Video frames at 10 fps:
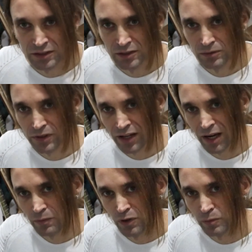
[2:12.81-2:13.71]
with the
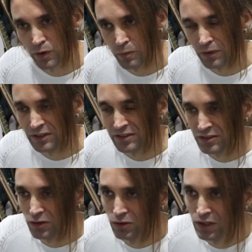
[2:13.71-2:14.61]
camera properly,
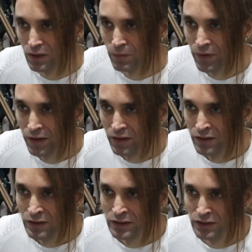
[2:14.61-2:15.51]
so
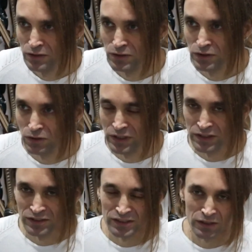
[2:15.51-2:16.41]
you don't hear the
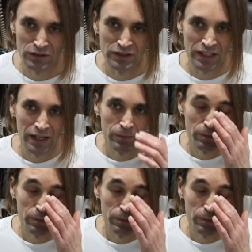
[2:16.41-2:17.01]
sound today.